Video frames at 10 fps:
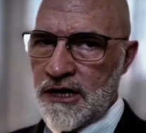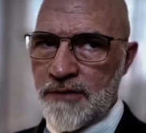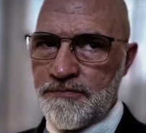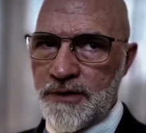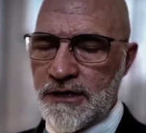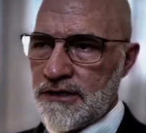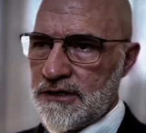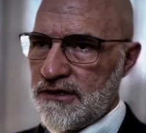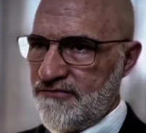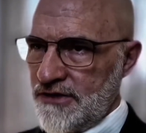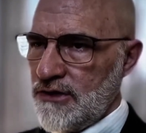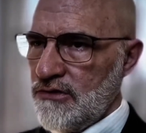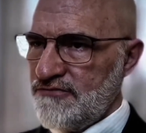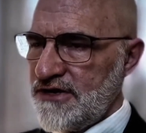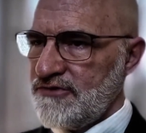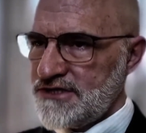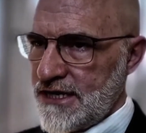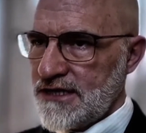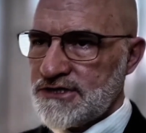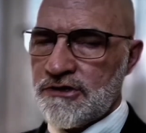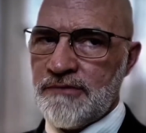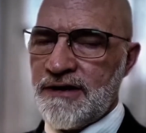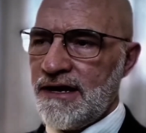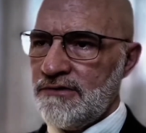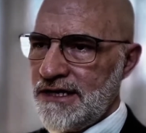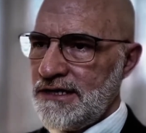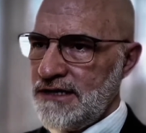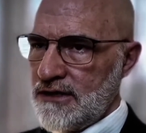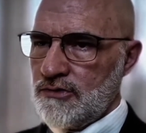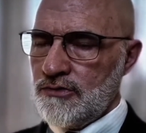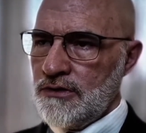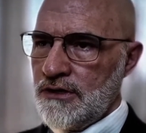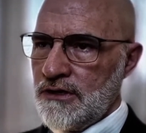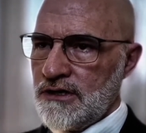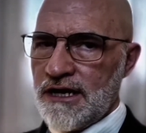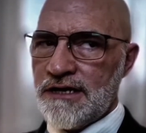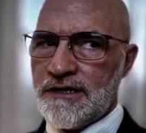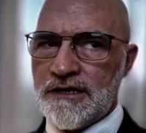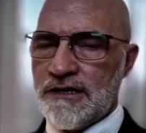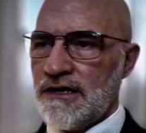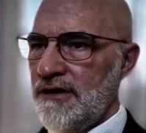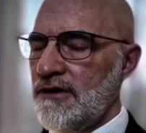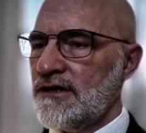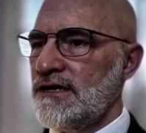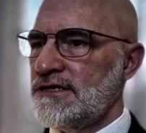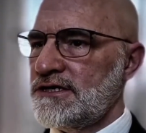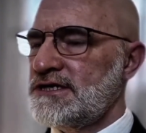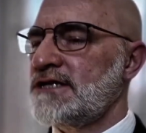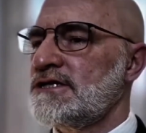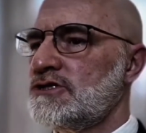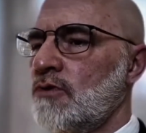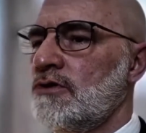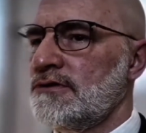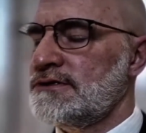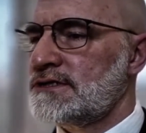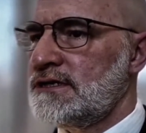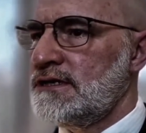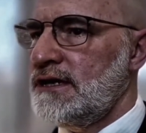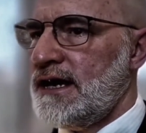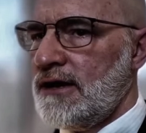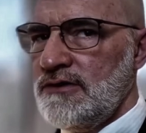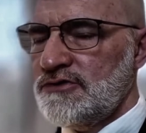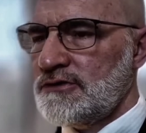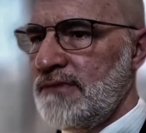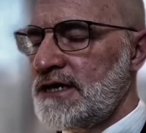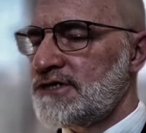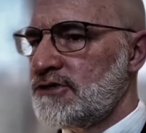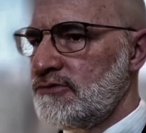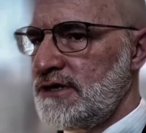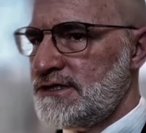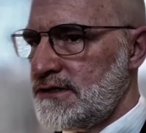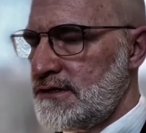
a video of Jeffrey Sachs talking about how Netanyahu got America into senseless wars and how he was a menace to the region.